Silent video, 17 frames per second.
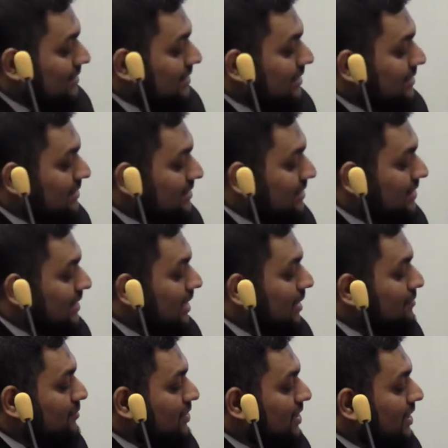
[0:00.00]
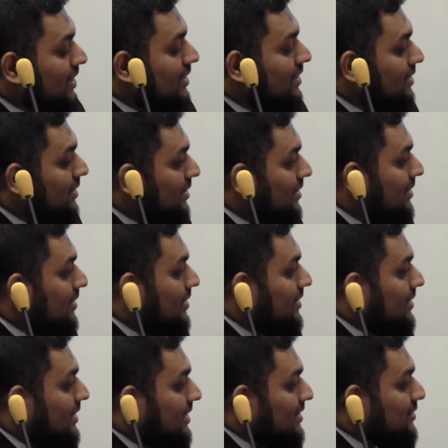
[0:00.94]
this M3
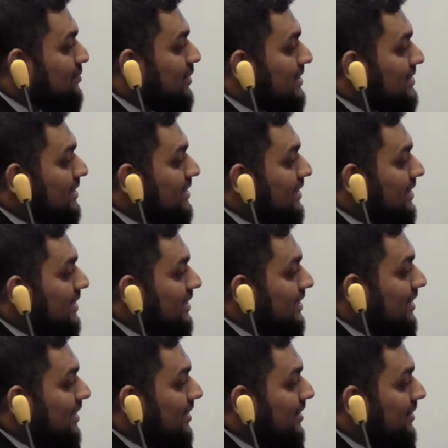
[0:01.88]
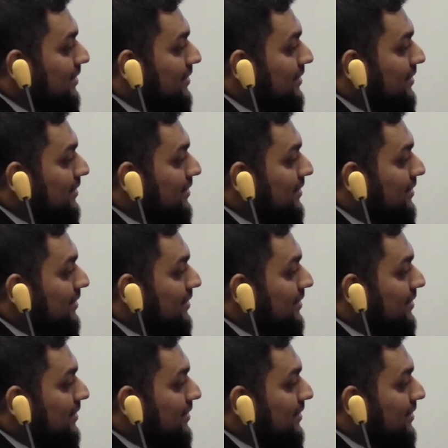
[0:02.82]
is basically